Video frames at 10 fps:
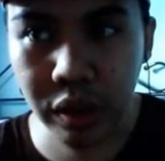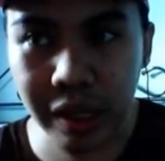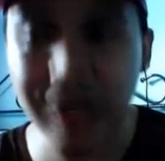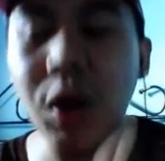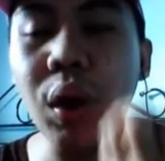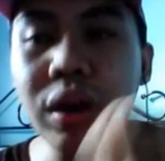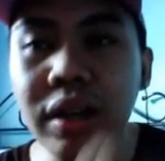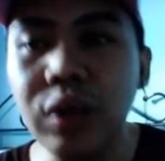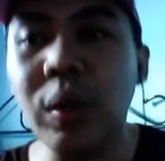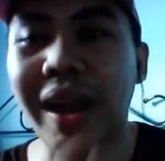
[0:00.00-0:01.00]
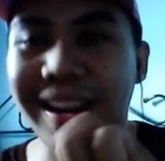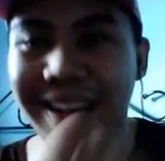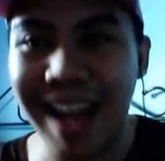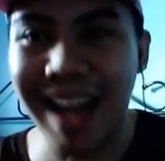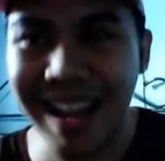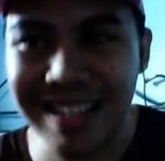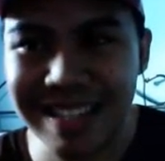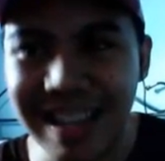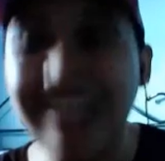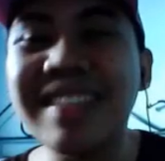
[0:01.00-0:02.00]
in order to
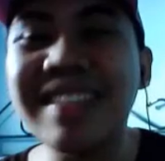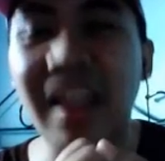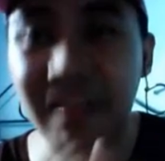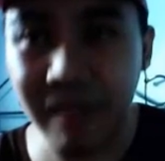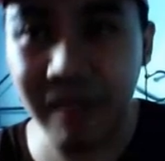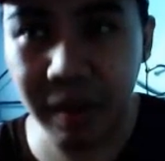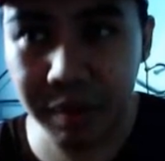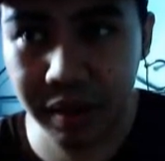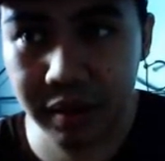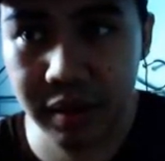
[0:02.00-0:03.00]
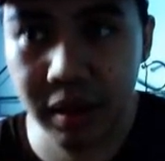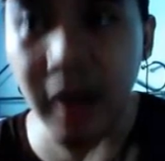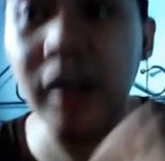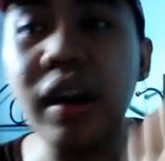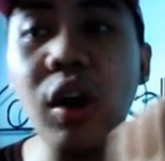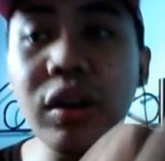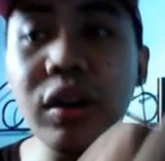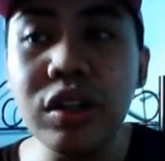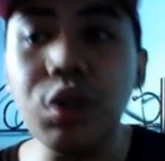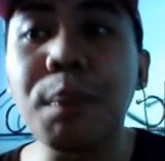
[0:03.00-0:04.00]
enhance the environment, in order to